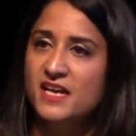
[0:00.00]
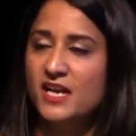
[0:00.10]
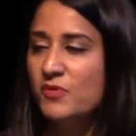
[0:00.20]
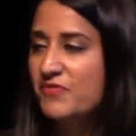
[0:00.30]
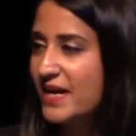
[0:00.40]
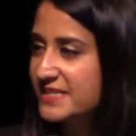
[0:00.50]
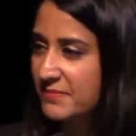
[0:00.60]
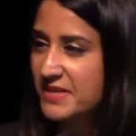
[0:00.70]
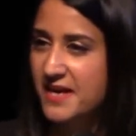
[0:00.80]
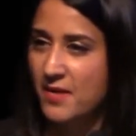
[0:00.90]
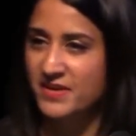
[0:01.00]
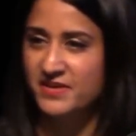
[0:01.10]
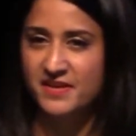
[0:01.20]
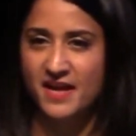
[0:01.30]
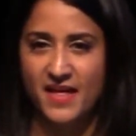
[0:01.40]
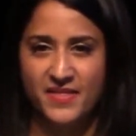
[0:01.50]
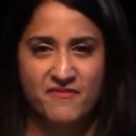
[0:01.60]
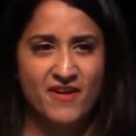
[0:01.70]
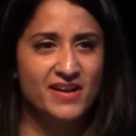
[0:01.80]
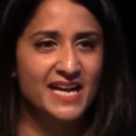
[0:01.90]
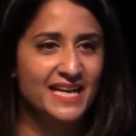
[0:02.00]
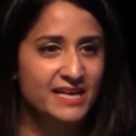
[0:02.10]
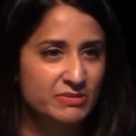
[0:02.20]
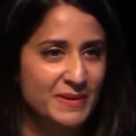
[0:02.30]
we've had somebody come in and they're very clear